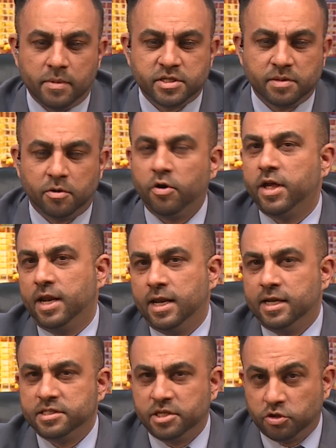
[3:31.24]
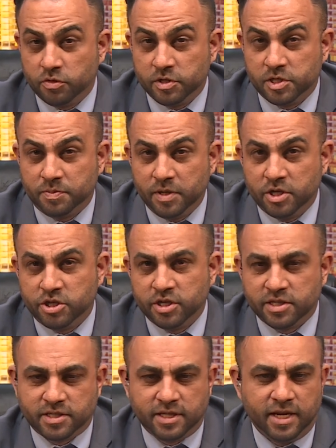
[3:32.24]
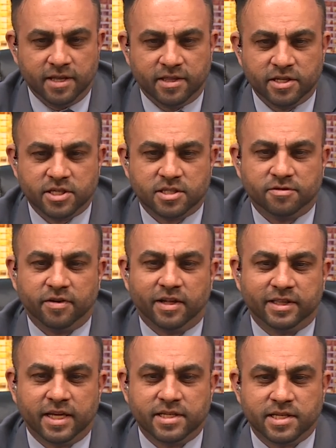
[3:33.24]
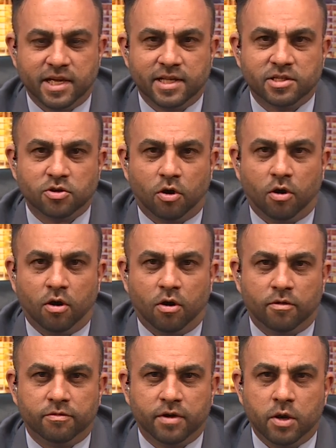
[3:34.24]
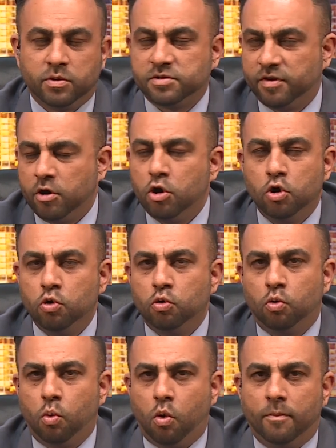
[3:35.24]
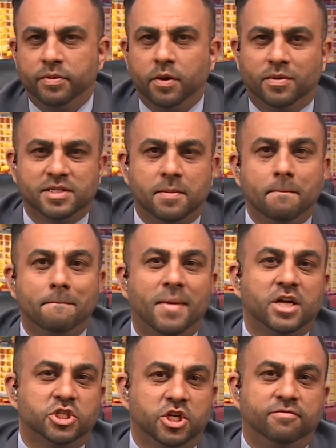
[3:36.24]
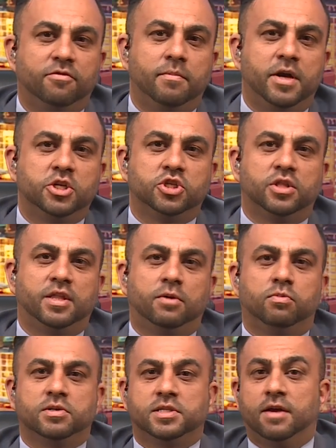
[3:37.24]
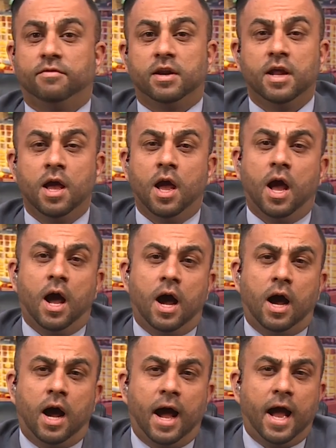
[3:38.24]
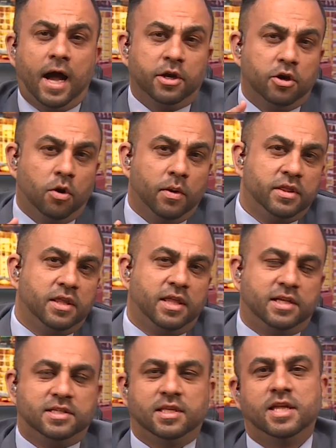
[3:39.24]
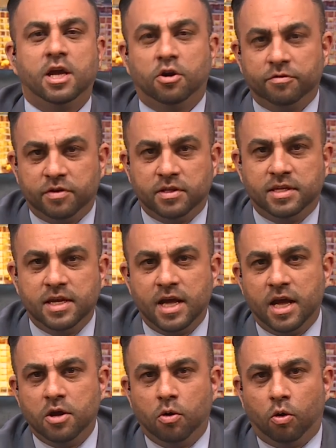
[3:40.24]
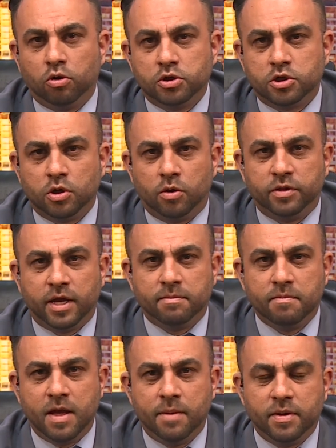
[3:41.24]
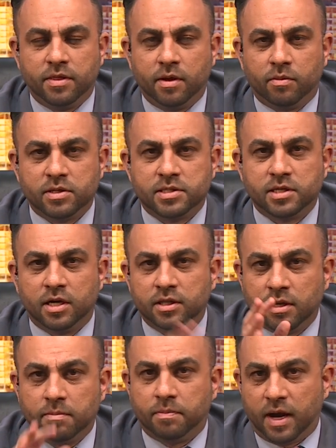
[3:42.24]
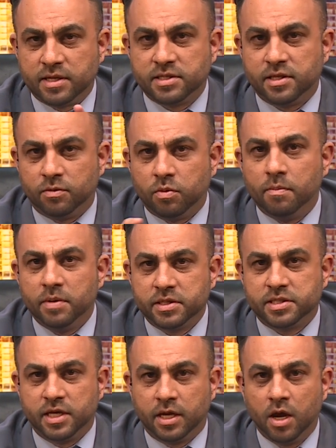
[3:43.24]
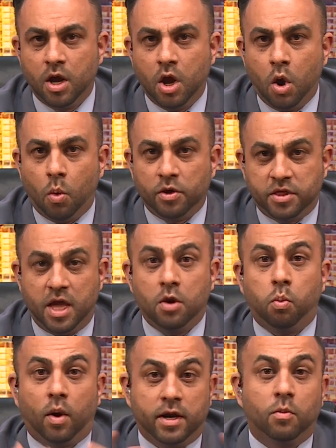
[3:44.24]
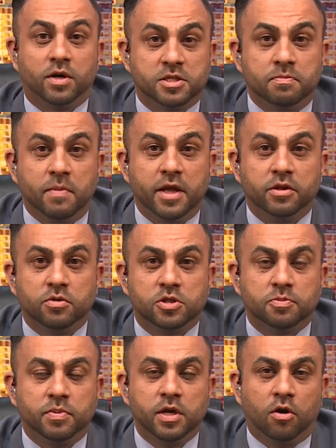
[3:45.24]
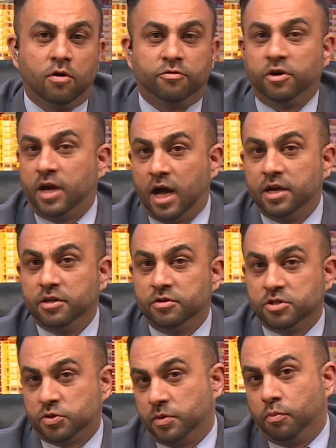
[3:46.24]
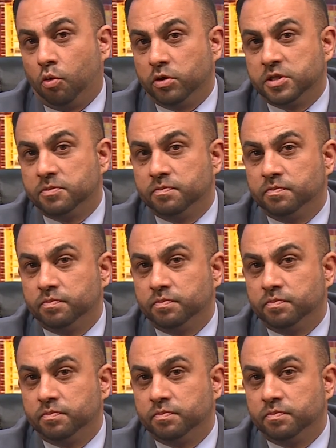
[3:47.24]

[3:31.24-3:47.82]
Mr. Marais, listening to his speech yesterday, they just felt a sense of it was very lukewarm. There wasn't much information that was given. Uh, I, I don't know whether that's the take of the DA also, that maybe there were certain parts that were missing within what he was meant to speak of regarding this report.